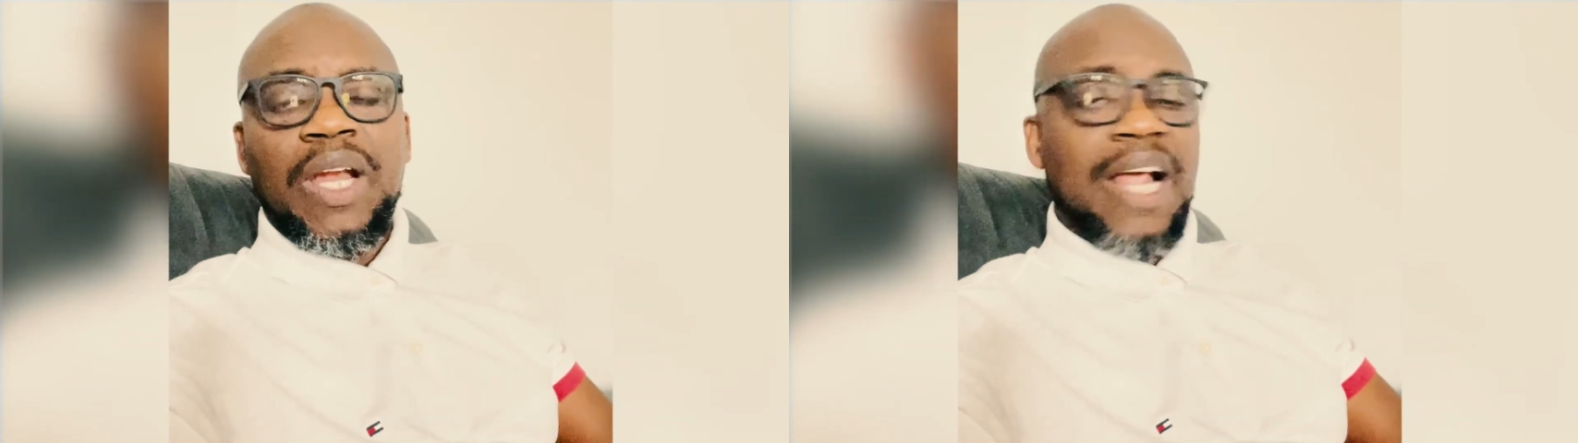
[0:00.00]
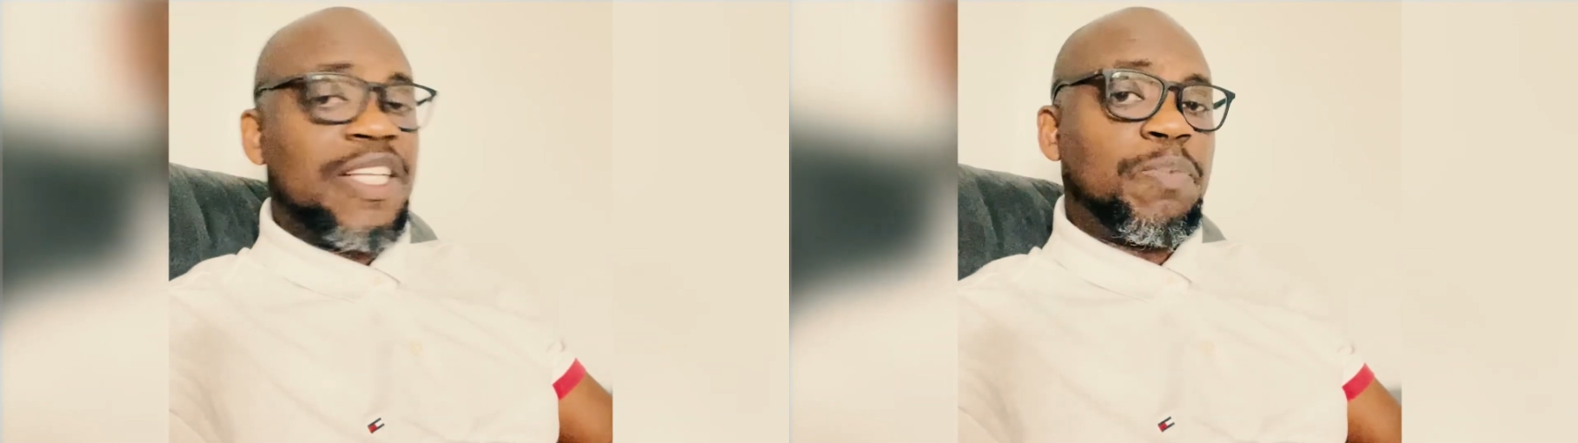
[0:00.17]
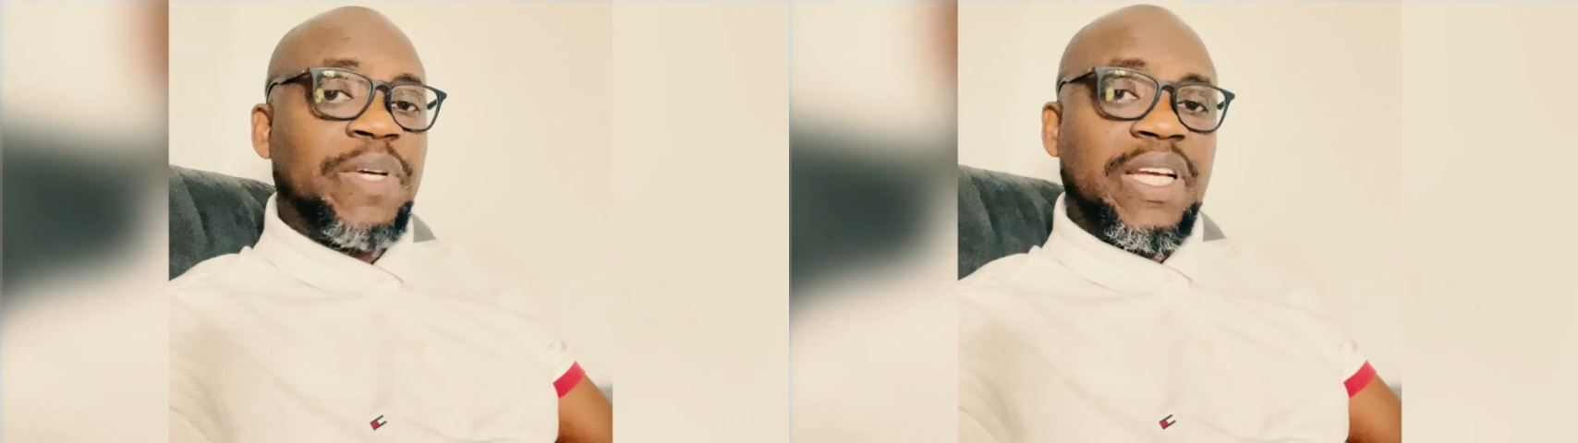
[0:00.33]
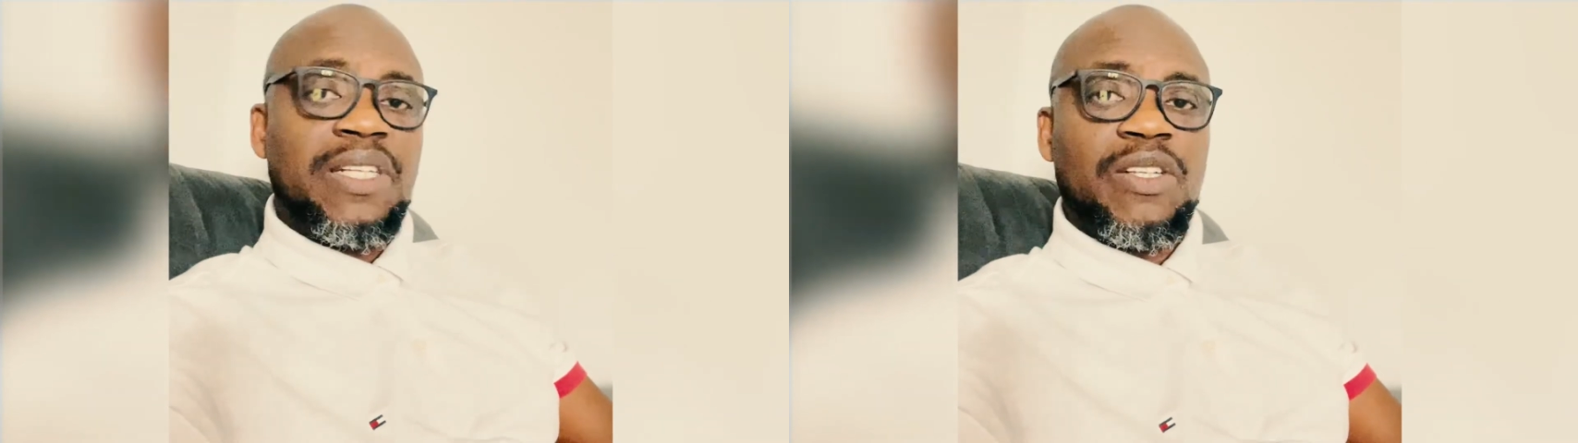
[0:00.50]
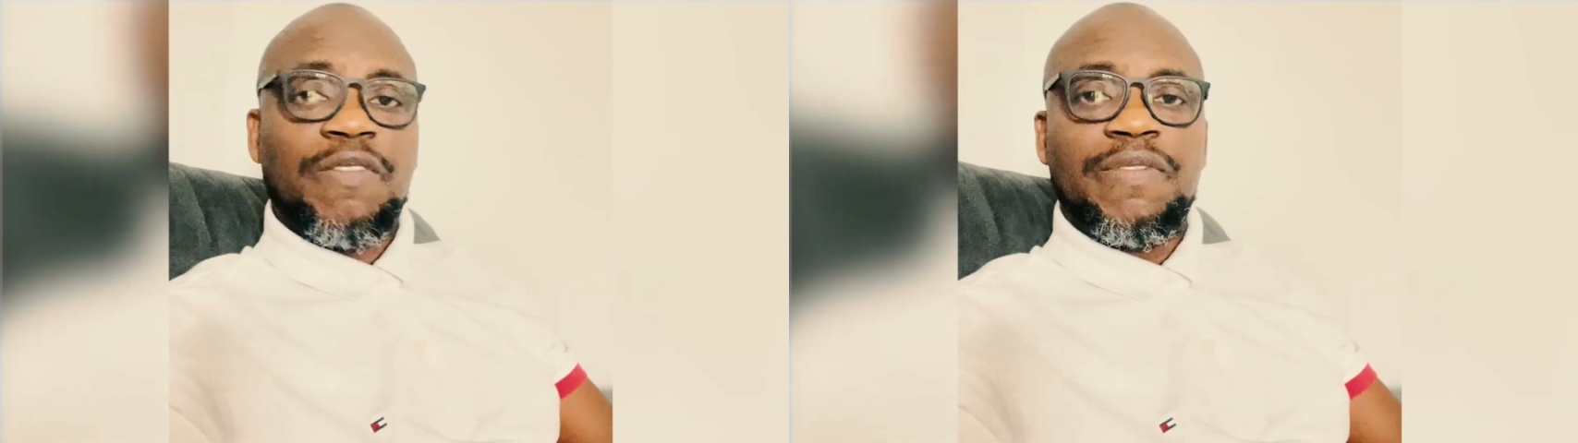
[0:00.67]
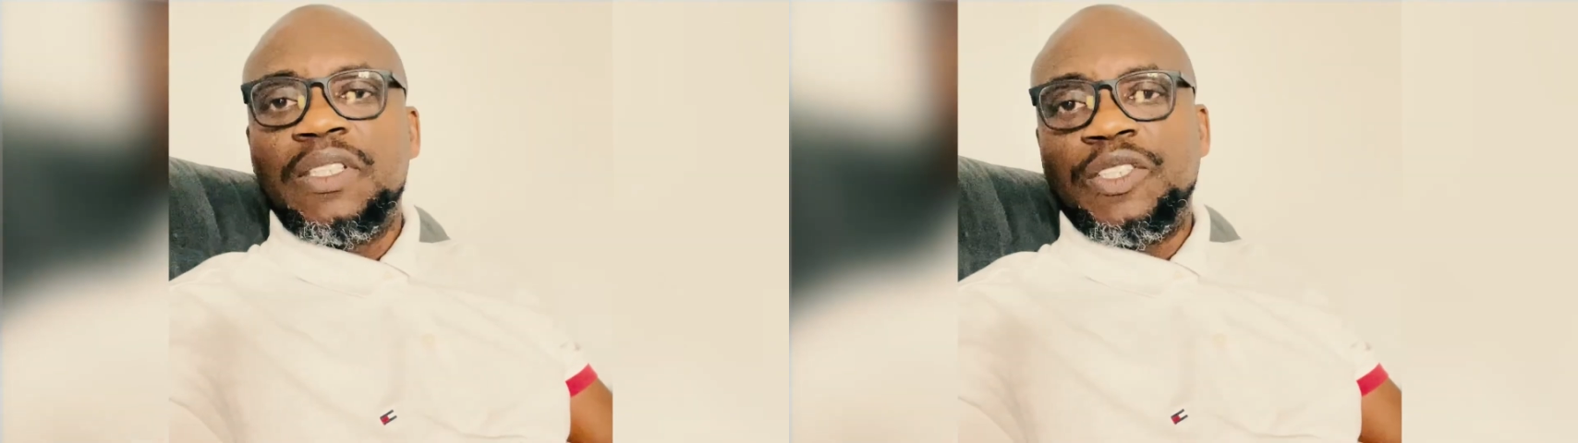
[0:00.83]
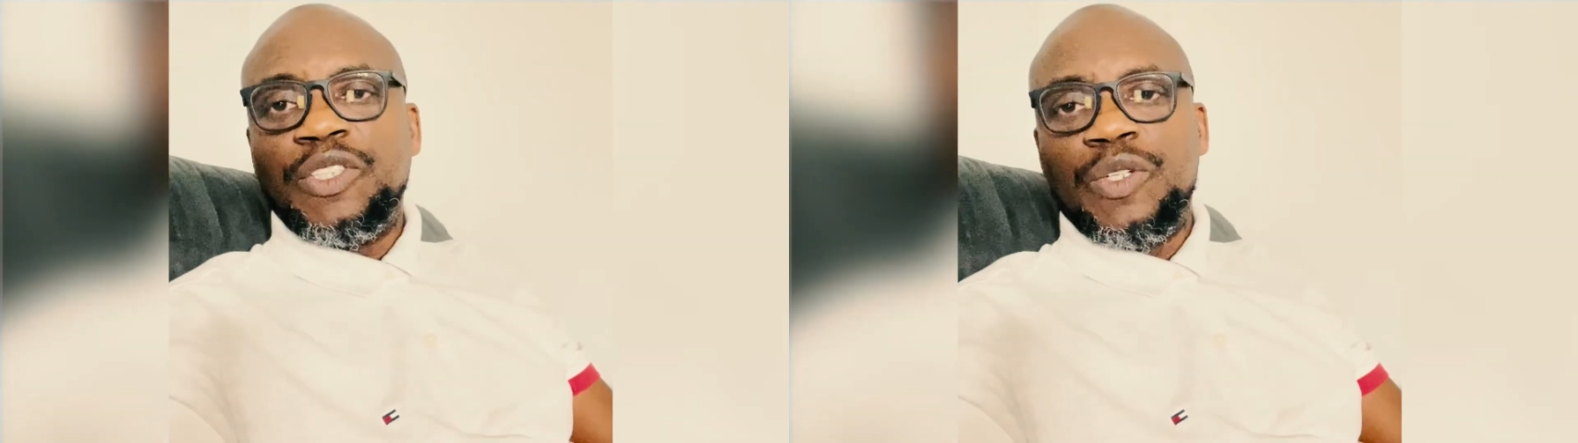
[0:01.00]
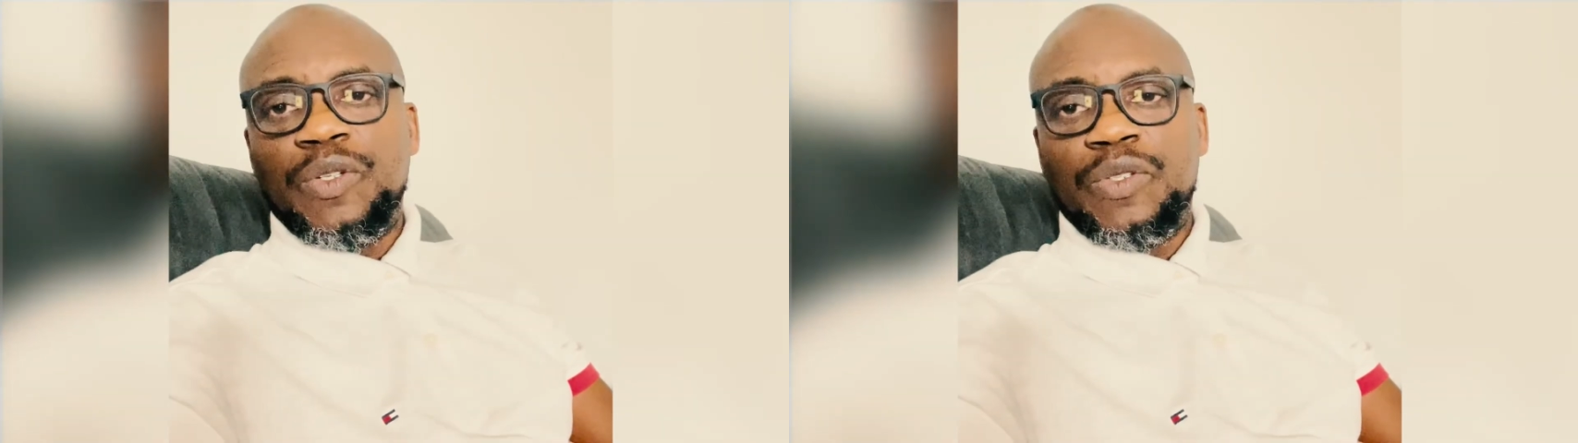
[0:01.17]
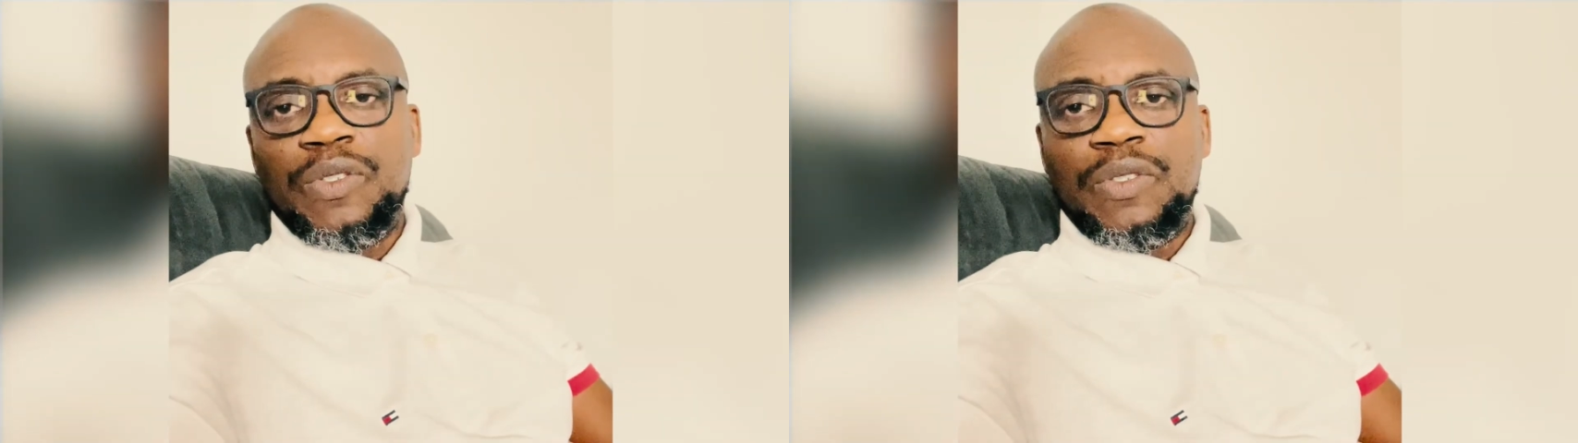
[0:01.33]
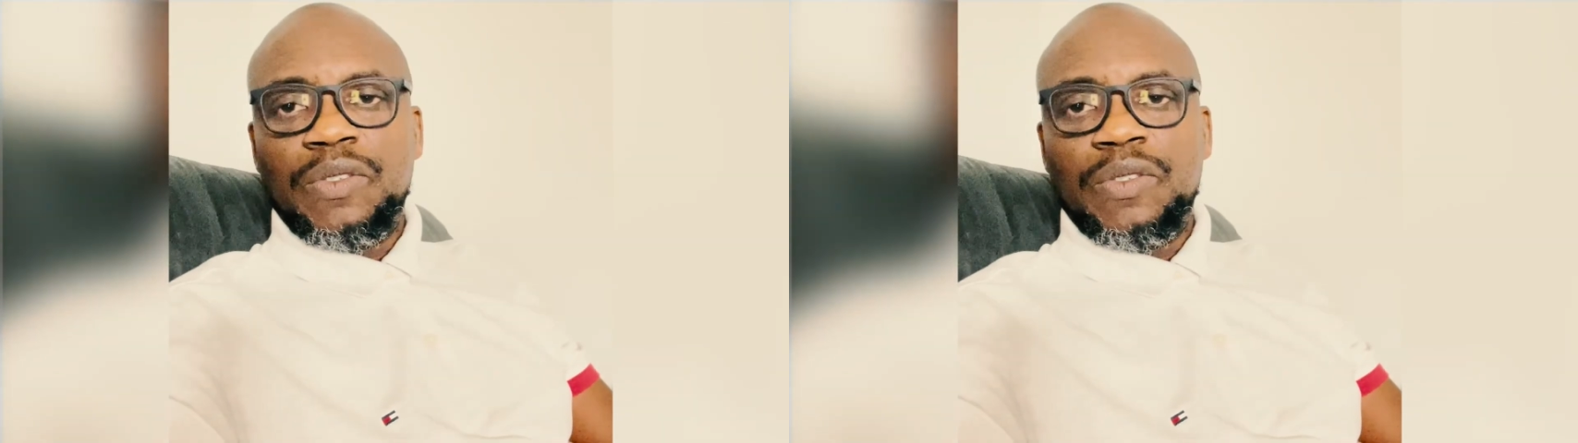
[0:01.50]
aspects of, you know,